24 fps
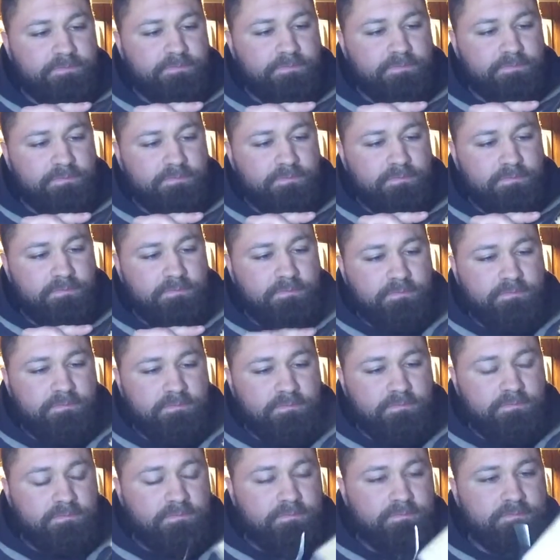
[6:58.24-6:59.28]

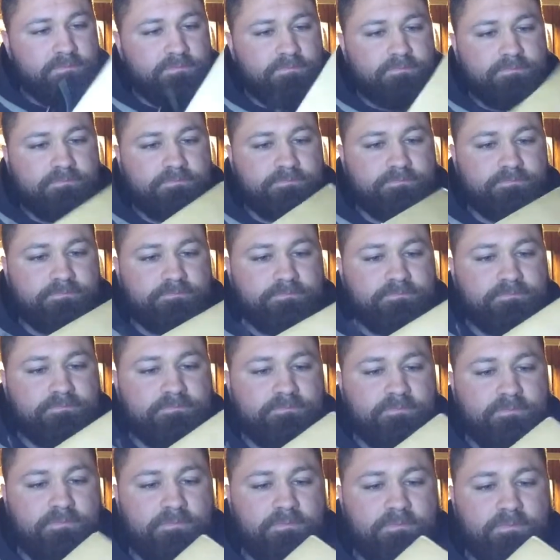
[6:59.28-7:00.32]

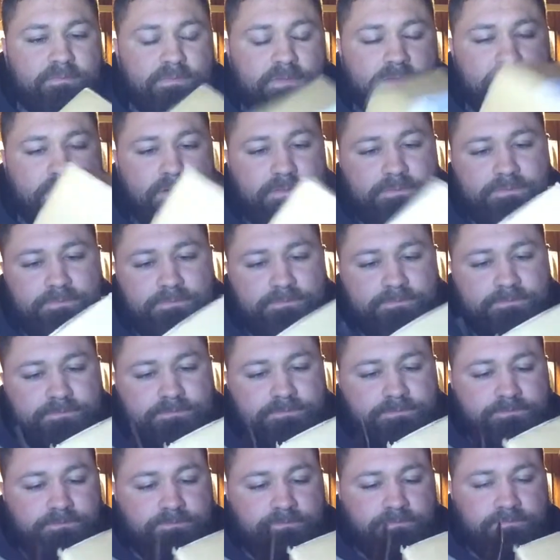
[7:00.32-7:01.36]

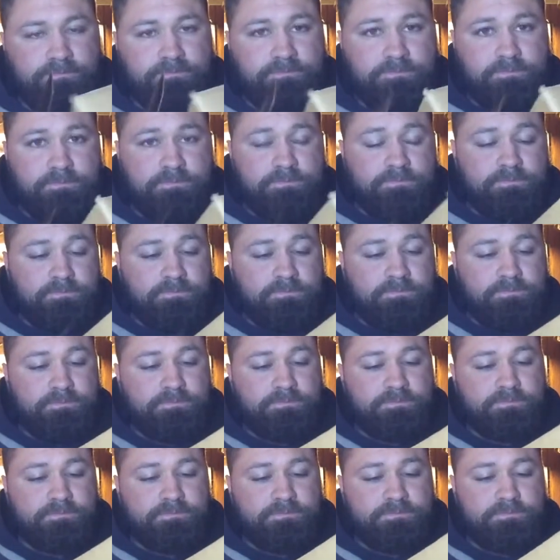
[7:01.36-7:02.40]

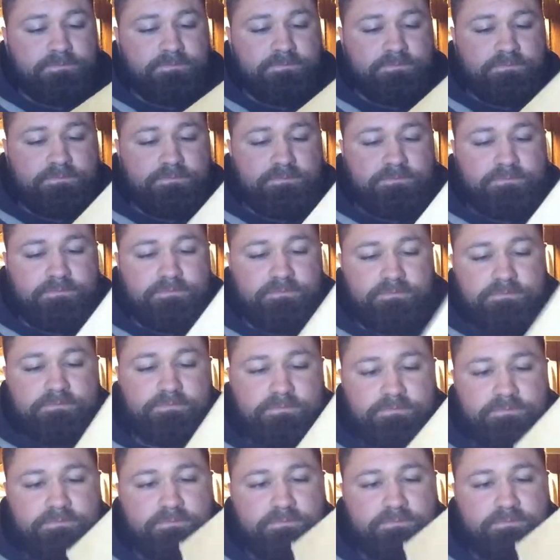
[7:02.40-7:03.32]
(no one is talking)